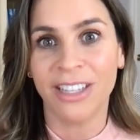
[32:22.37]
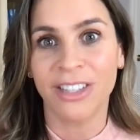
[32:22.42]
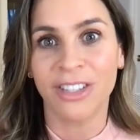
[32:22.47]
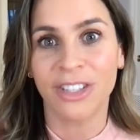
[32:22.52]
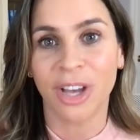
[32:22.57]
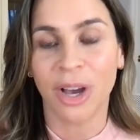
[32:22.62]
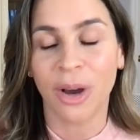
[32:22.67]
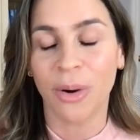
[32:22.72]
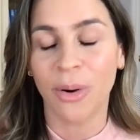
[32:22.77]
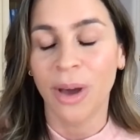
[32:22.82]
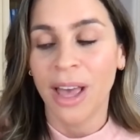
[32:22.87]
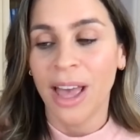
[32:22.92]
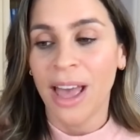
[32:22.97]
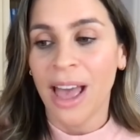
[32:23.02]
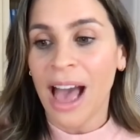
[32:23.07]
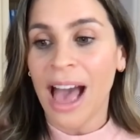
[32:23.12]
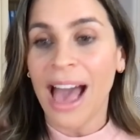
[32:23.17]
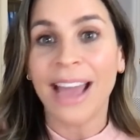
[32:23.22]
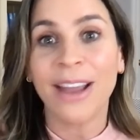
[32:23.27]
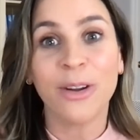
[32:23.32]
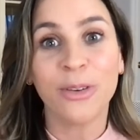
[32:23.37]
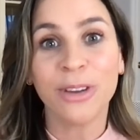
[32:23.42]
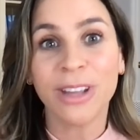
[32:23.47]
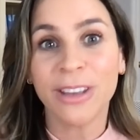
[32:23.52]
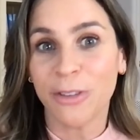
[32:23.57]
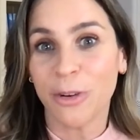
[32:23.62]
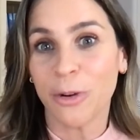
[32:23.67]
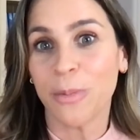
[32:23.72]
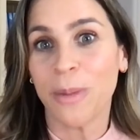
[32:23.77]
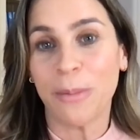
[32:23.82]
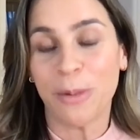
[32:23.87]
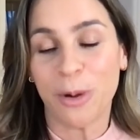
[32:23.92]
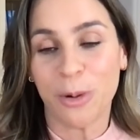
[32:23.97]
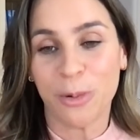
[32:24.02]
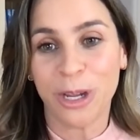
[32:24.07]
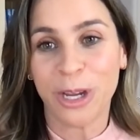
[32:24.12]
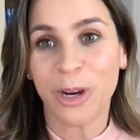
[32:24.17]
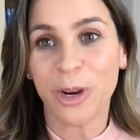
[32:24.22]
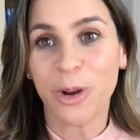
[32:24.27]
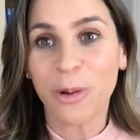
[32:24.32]
And so I don't even remember
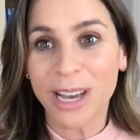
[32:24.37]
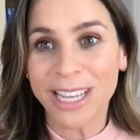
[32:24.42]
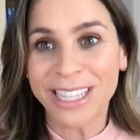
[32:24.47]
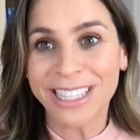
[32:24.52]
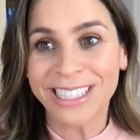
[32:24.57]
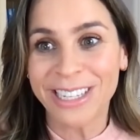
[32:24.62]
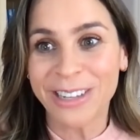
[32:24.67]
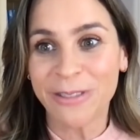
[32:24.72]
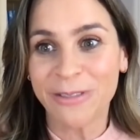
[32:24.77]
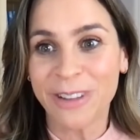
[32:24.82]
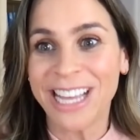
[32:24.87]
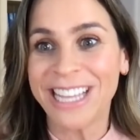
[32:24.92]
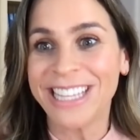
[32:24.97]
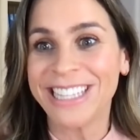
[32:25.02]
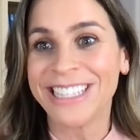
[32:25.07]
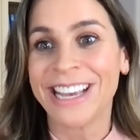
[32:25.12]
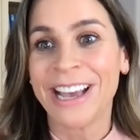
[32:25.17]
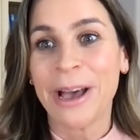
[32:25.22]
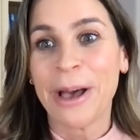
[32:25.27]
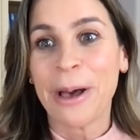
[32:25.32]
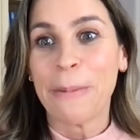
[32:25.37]
what your question was,